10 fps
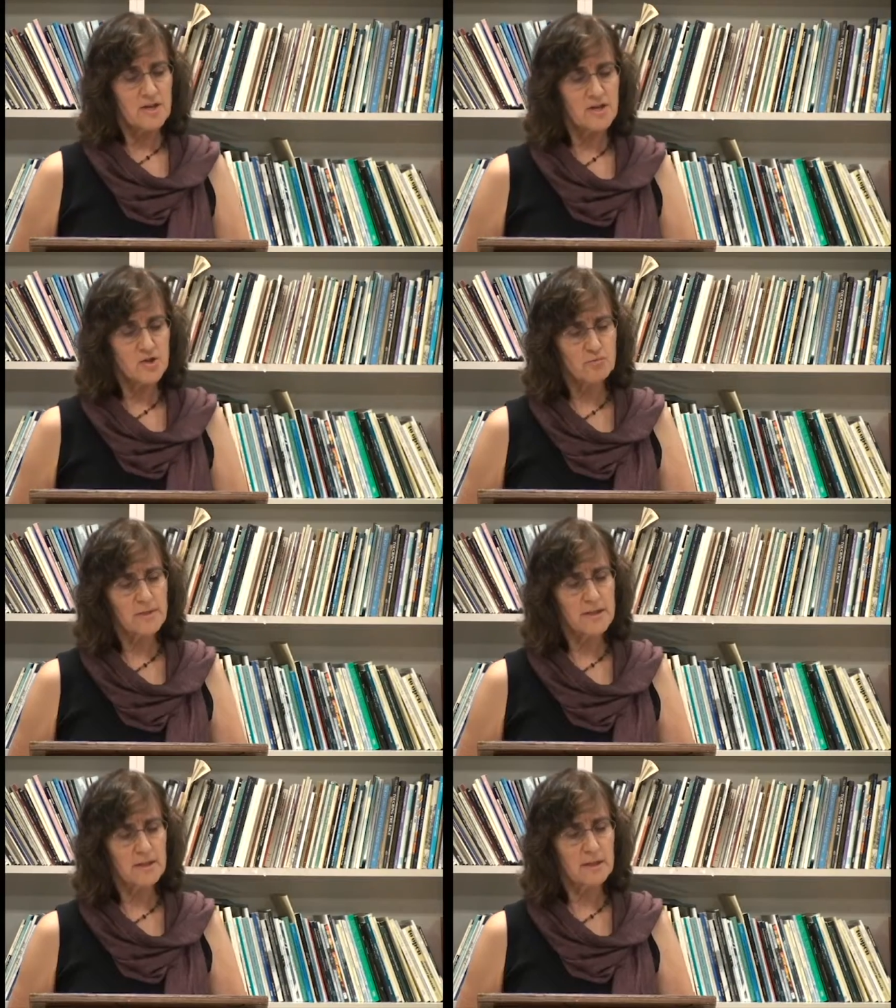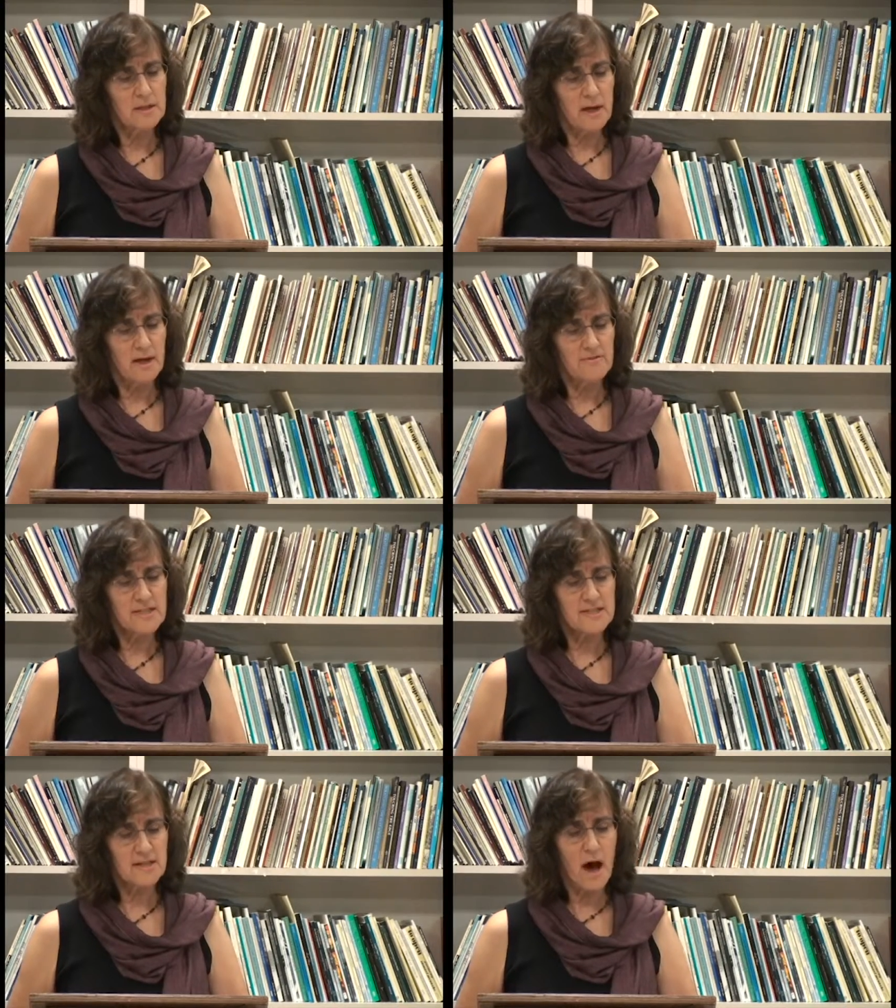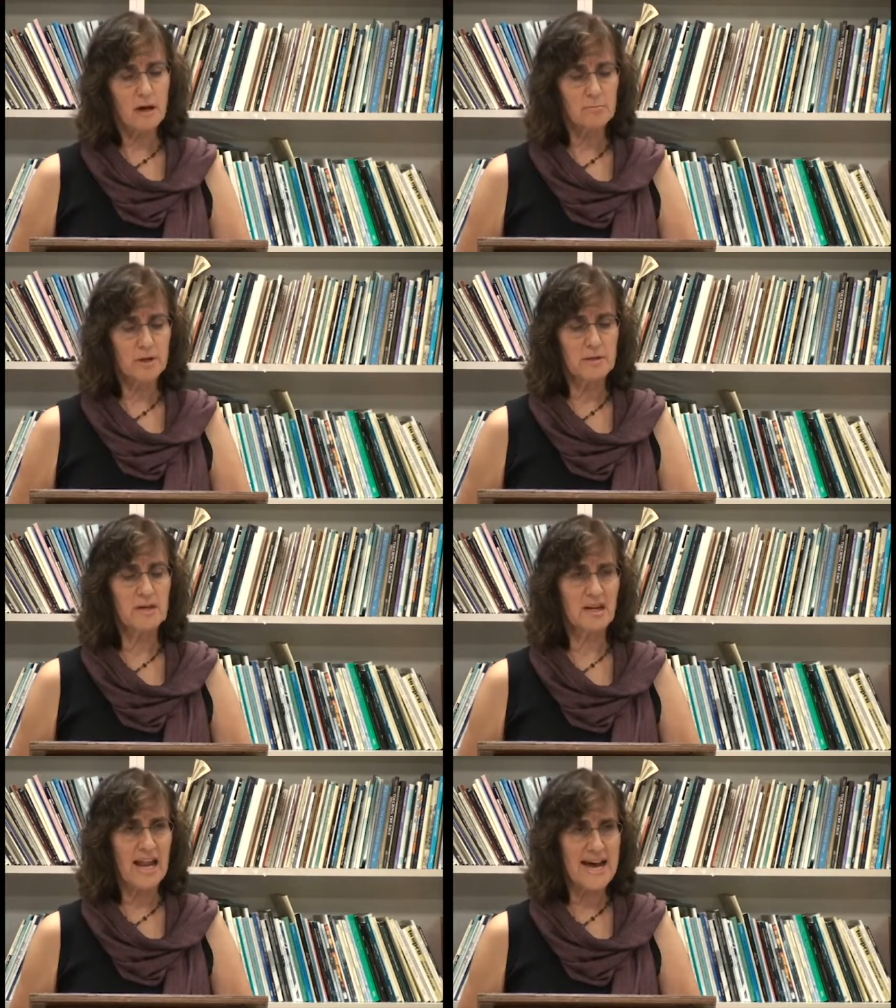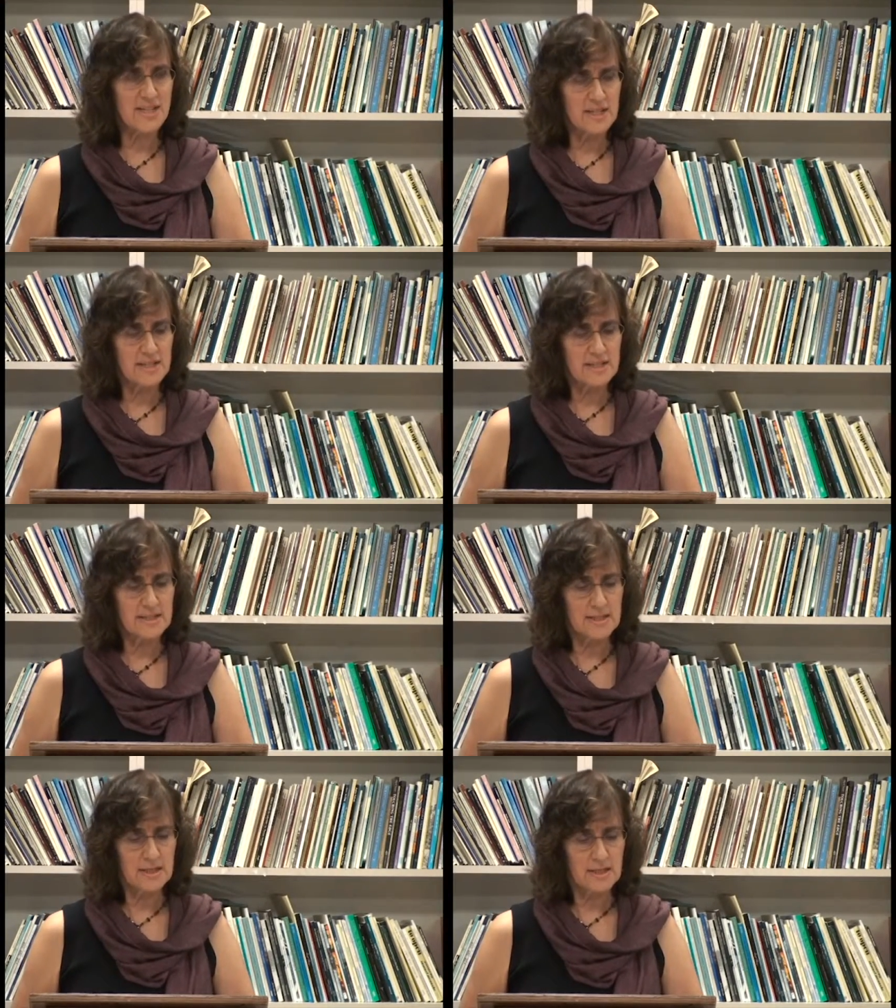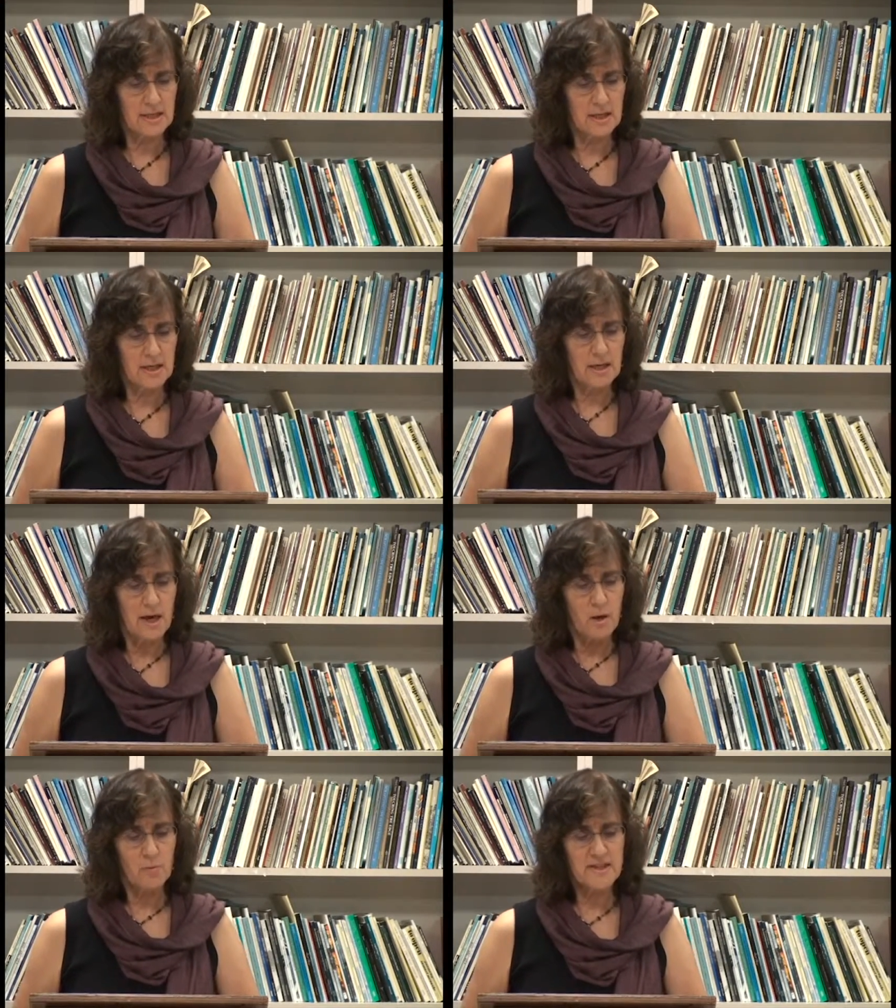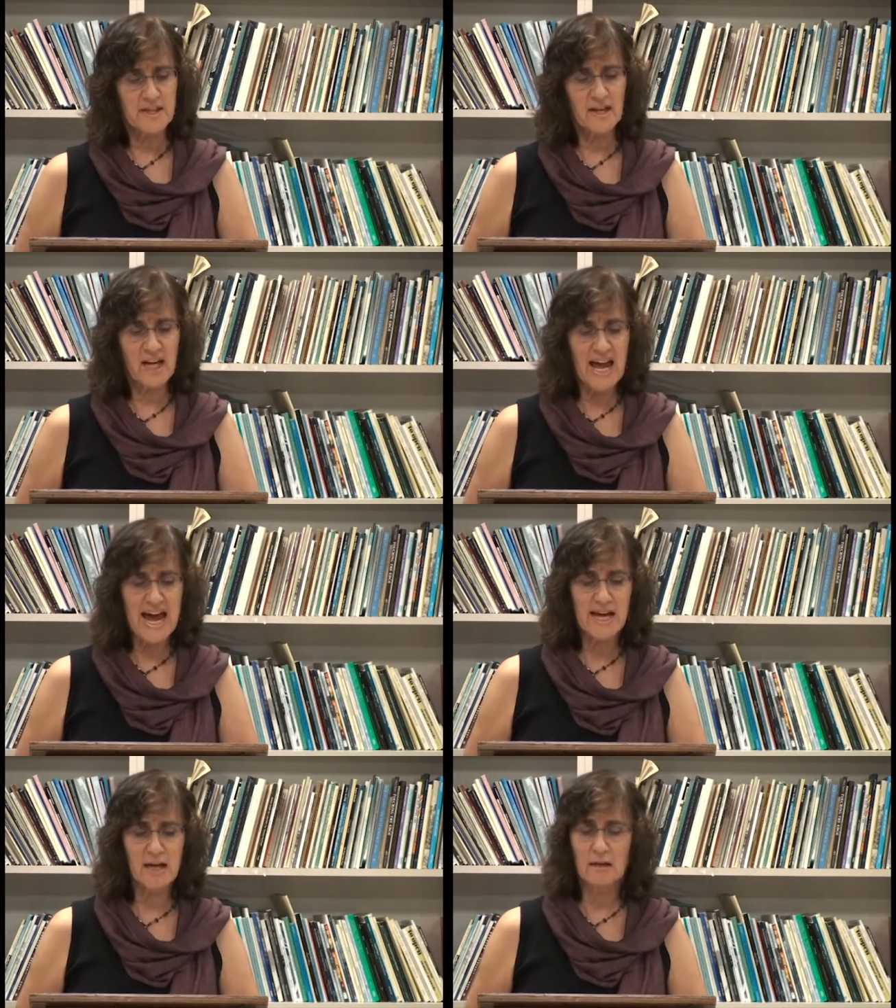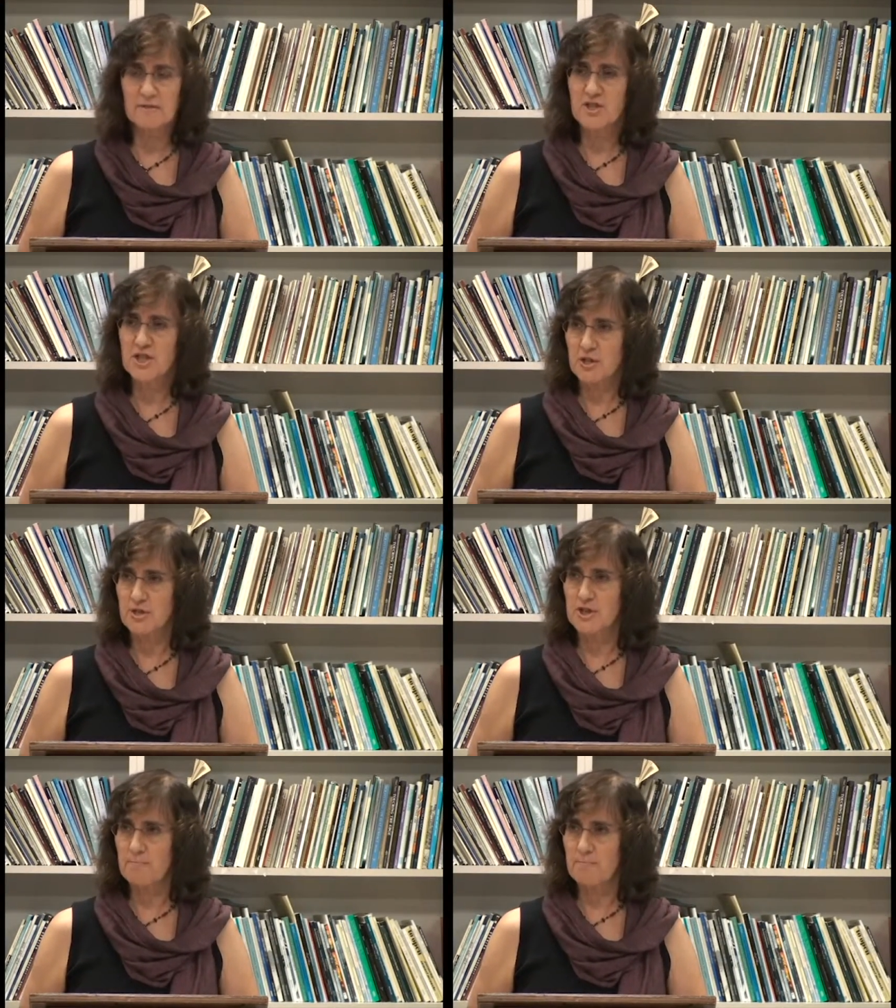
The trill of a songbird clashes with the clang of church